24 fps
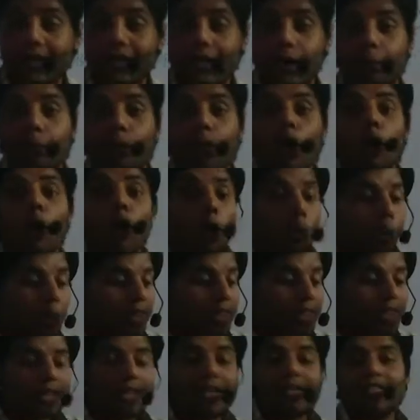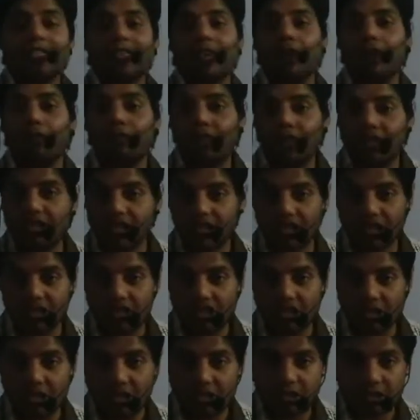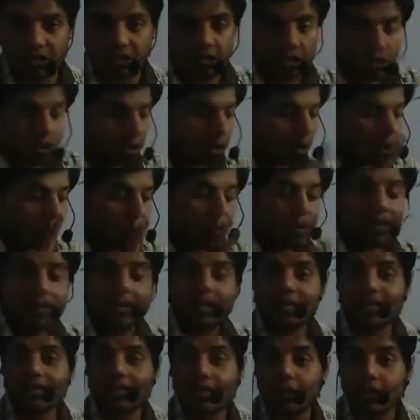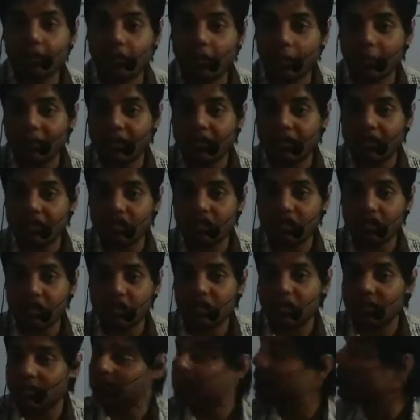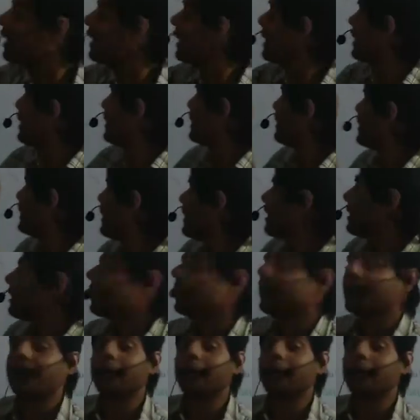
time when there is infection chances, when there is inflammation chances. Then